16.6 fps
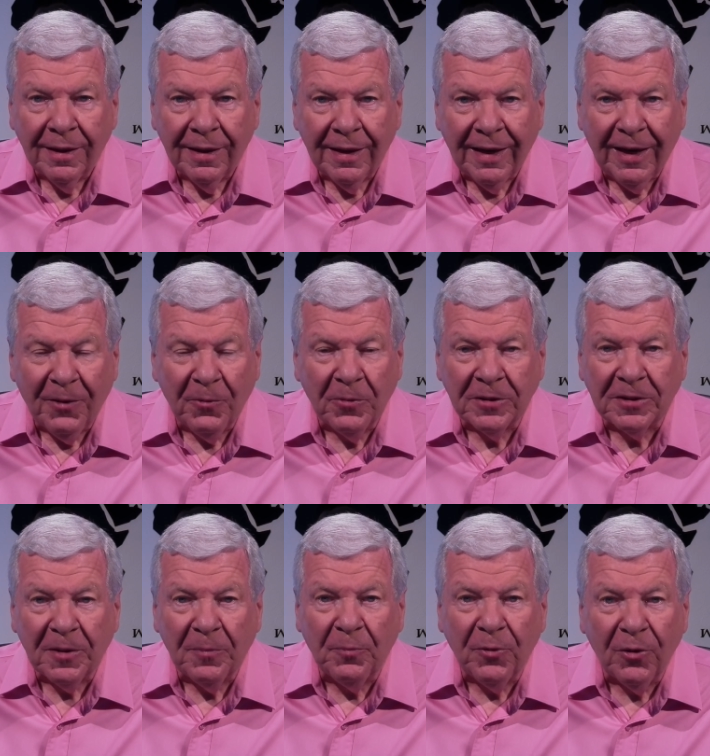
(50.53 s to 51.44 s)
it was
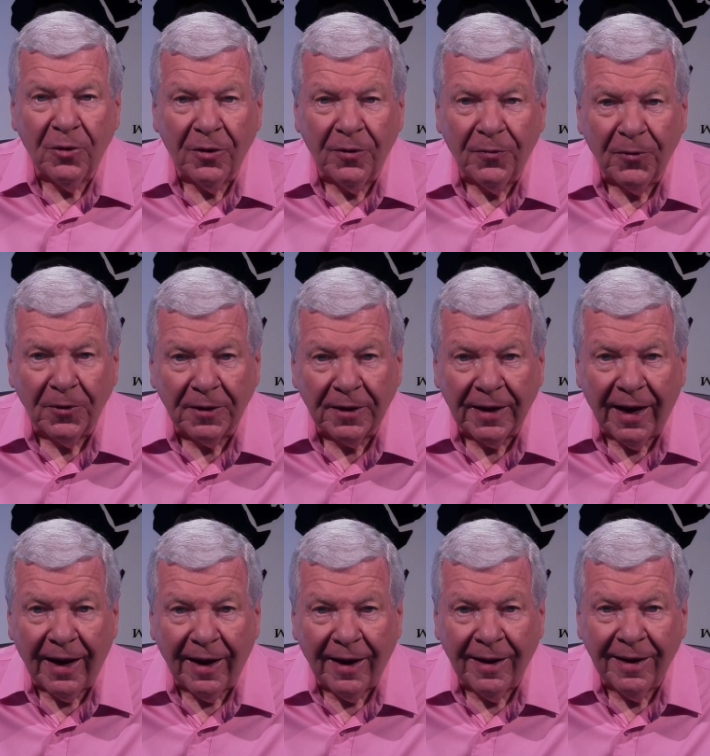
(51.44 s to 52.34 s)
a beautiful
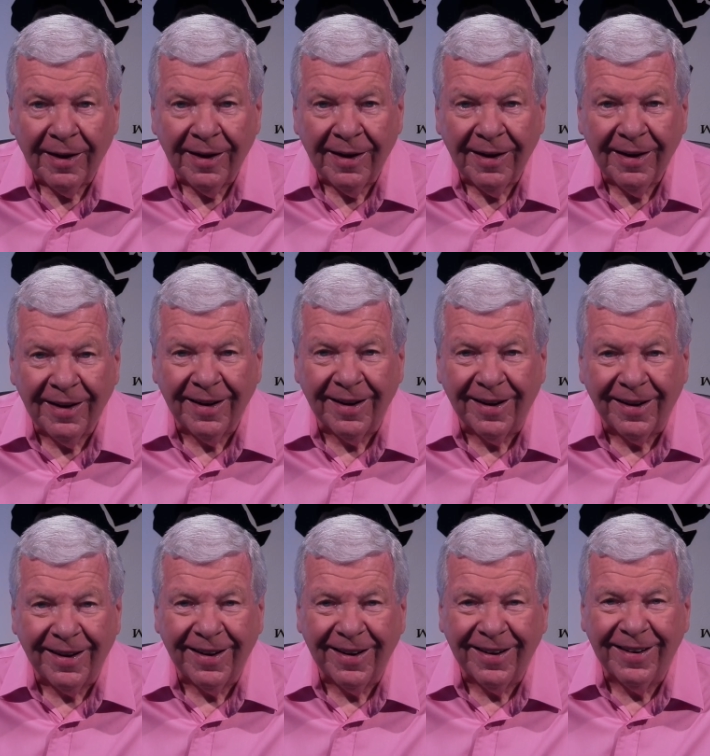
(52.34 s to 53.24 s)
day.
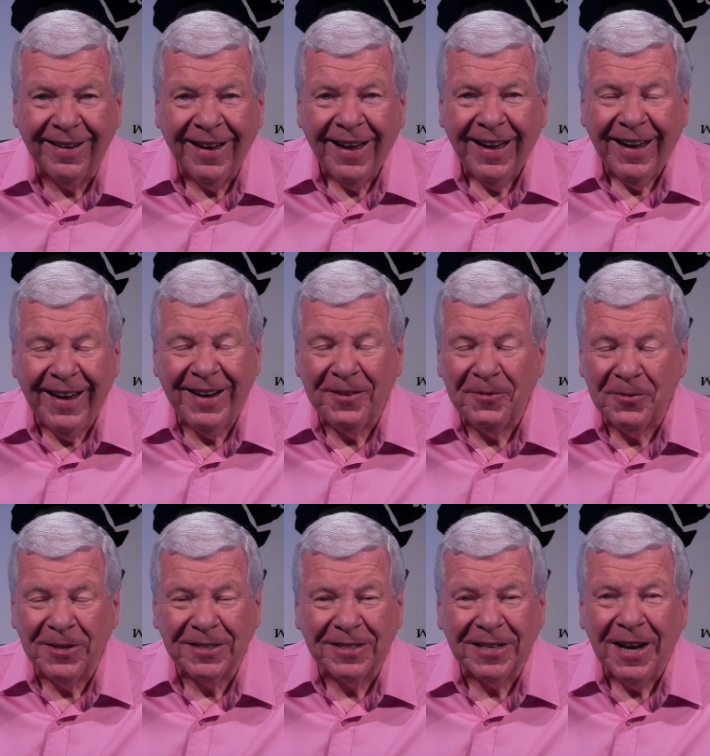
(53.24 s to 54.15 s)

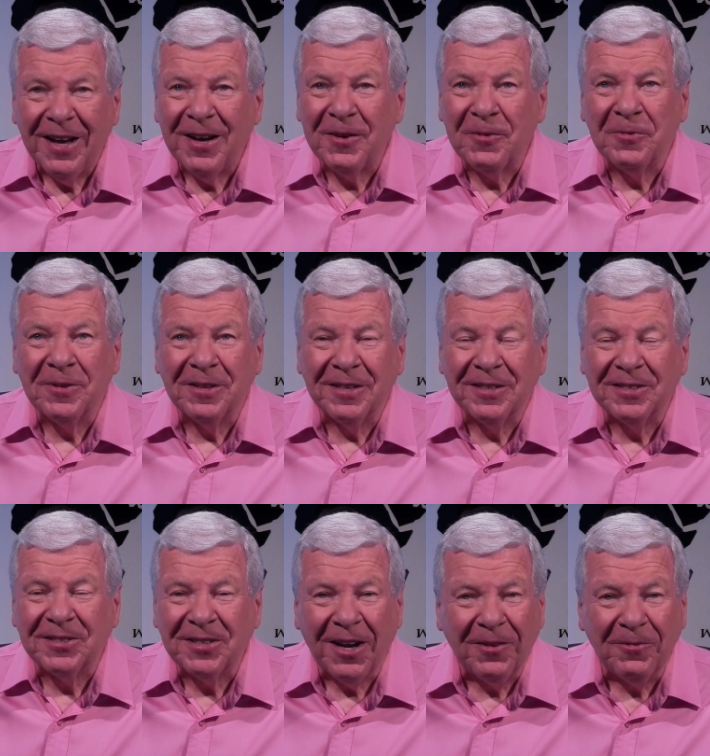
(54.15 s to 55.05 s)
The
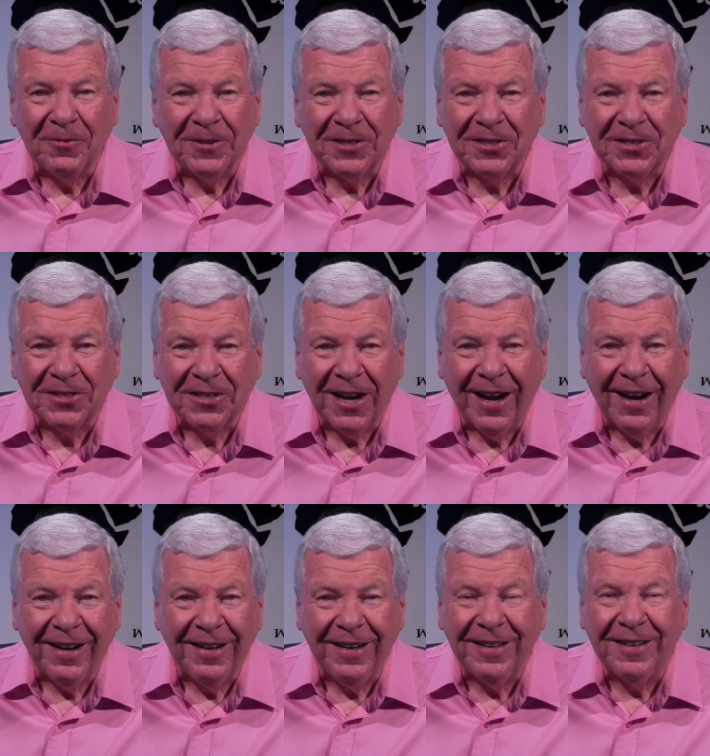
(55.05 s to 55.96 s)
sun was
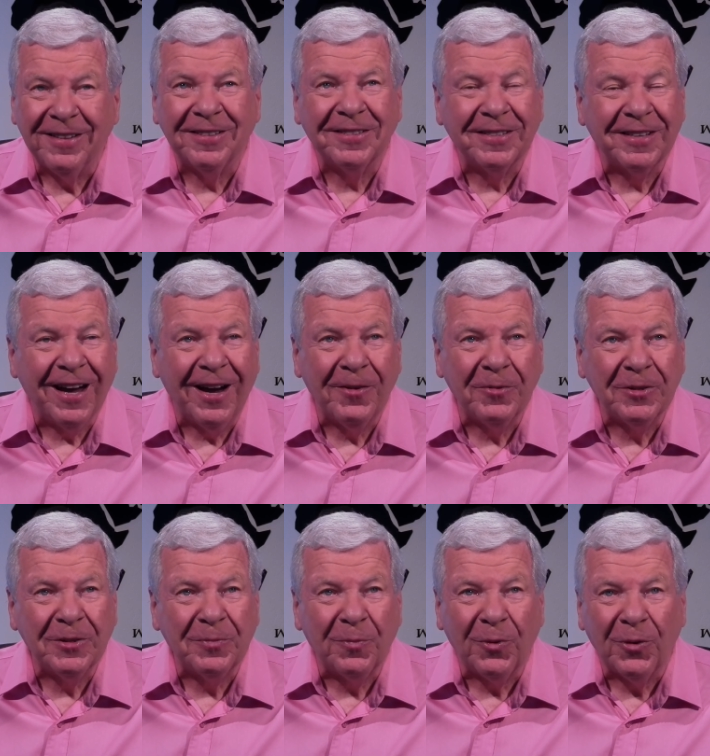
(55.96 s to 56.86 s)
shining, the sky
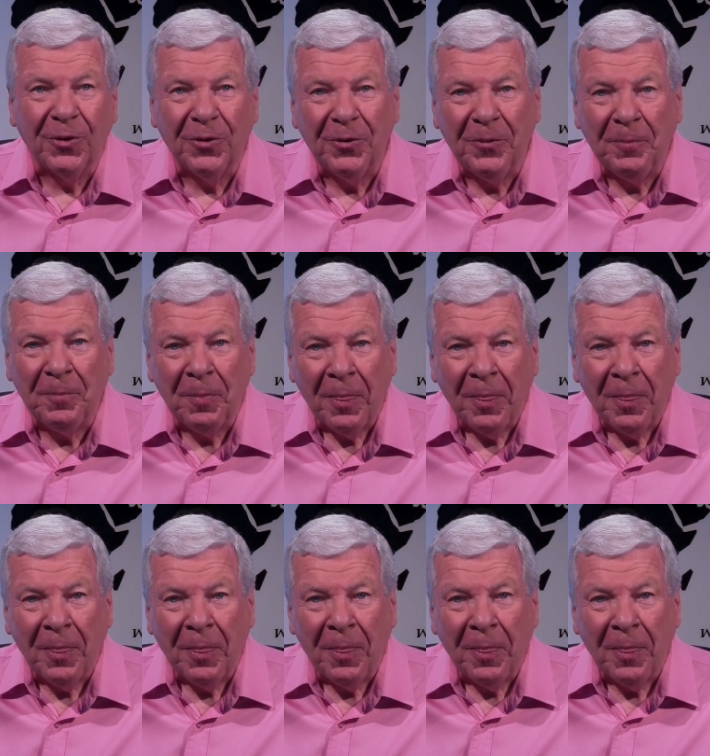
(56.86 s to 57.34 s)
was blue,